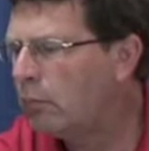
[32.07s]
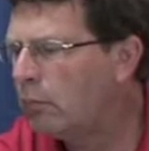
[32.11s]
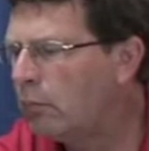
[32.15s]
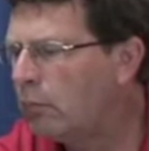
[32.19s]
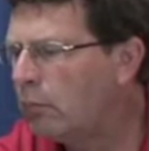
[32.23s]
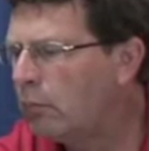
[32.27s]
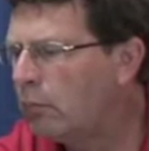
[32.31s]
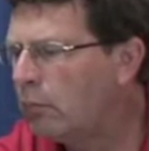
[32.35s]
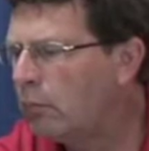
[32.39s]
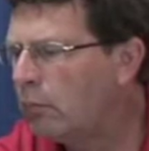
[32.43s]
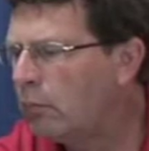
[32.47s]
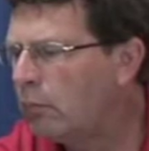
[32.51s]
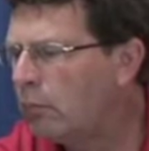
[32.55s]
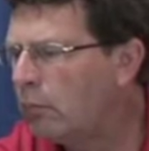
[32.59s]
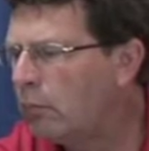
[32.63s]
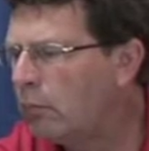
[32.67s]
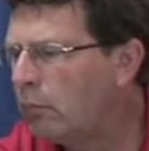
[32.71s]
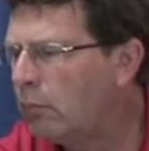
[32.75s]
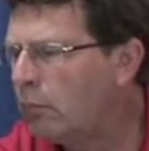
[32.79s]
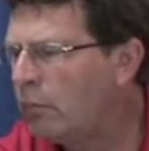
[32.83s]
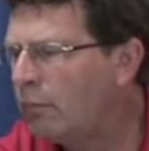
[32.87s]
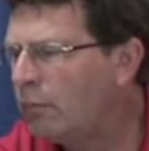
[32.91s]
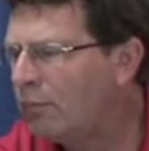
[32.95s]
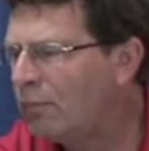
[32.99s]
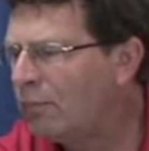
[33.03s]

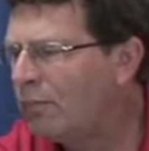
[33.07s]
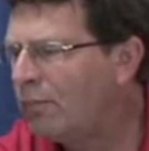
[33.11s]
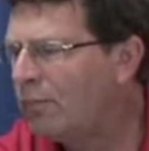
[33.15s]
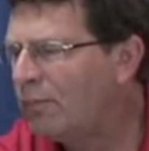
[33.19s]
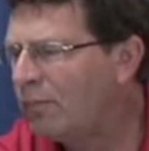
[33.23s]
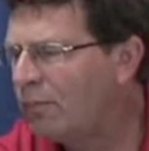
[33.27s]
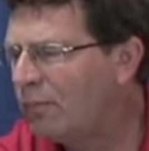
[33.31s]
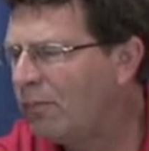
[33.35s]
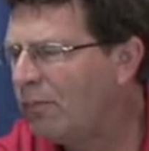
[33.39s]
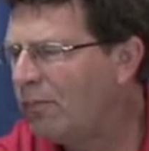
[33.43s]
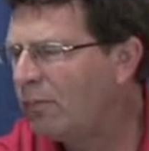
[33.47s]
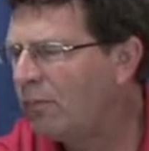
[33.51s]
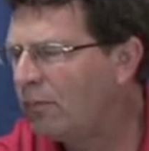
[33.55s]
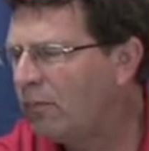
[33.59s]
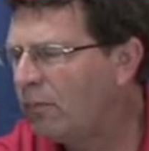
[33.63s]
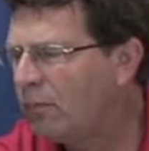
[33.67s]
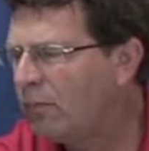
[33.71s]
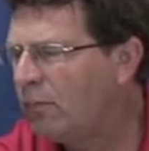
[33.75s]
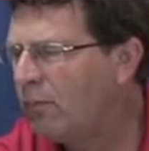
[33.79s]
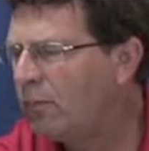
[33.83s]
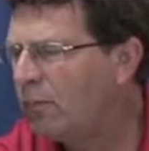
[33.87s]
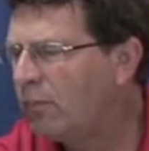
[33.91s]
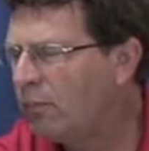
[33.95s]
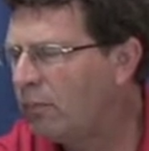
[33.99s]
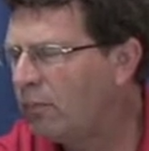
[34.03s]

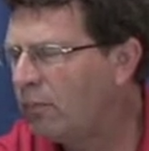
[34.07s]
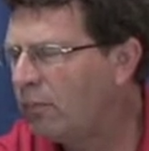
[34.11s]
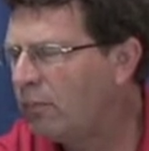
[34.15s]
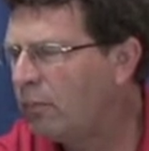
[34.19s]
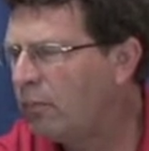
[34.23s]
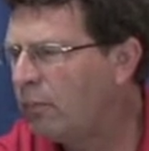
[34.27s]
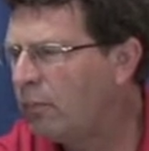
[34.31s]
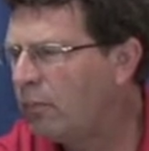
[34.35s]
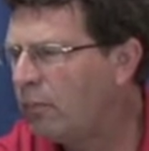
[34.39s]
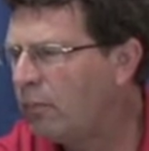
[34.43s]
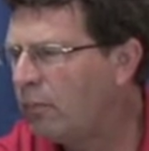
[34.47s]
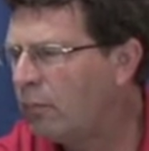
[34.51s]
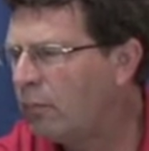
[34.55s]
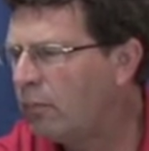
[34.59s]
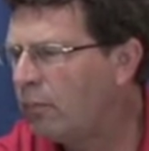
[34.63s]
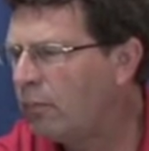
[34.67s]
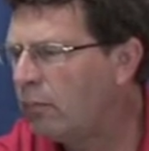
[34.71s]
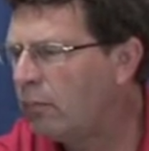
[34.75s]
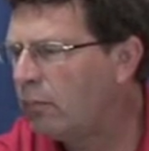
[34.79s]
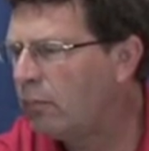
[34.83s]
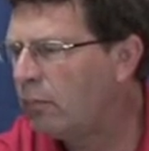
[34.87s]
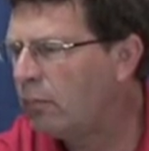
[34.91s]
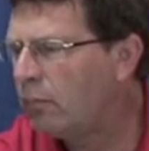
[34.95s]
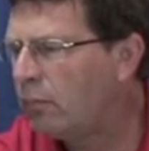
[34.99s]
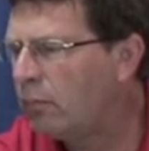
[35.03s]

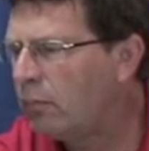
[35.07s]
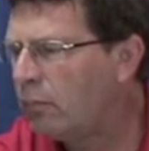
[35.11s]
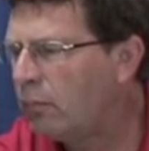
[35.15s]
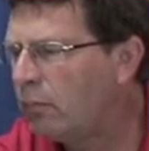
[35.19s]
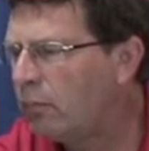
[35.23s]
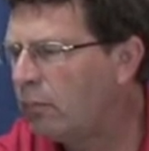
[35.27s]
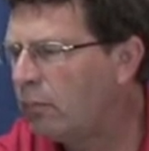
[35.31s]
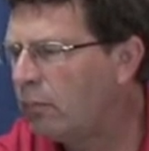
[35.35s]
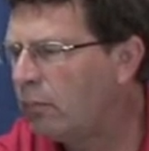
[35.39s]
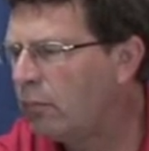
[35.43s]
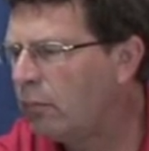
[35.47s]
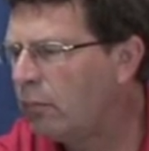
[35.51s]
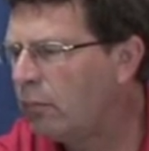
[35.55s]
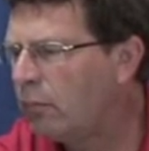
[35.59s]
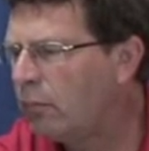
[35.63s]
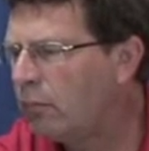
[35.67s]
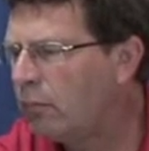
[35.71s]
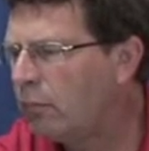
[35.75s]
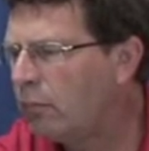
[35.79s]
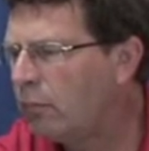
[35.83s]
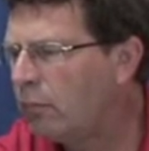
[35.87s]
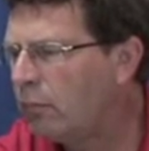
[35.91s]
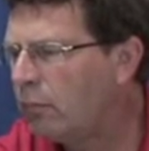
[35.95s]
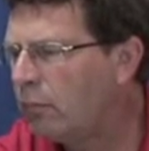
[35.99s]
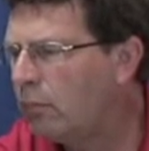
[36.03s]

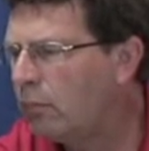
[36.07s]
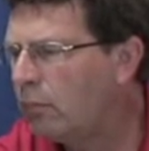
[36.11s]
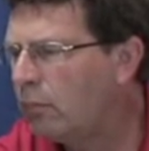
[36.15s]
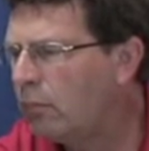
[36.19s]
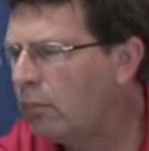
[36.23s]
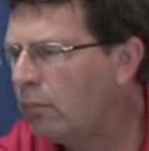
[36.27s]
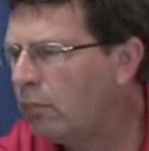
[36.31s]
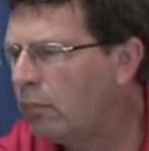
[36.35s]
(not speaking)